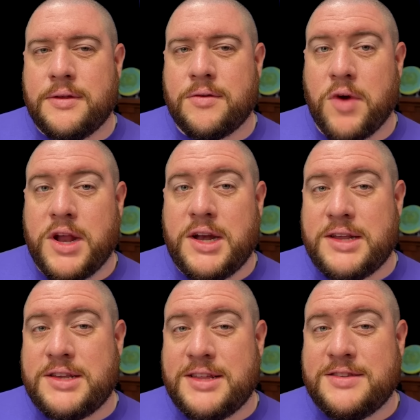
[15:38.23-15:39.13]
Rated
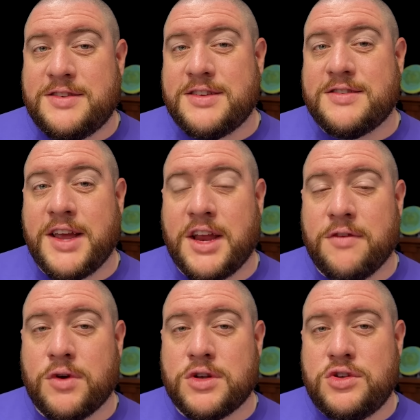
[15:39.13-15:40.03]
at 10 6,
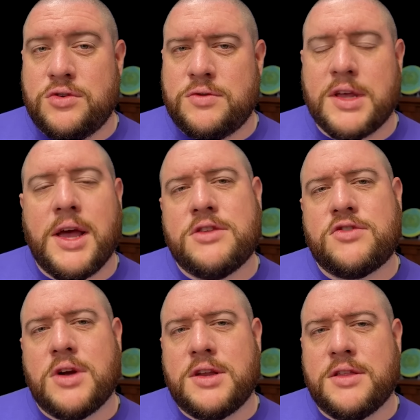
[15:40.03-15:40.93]
negative 1 2, the
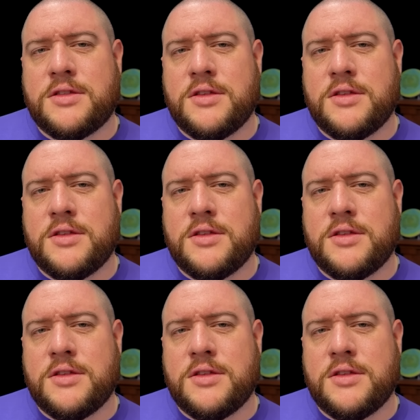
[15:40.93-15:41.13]
construct is.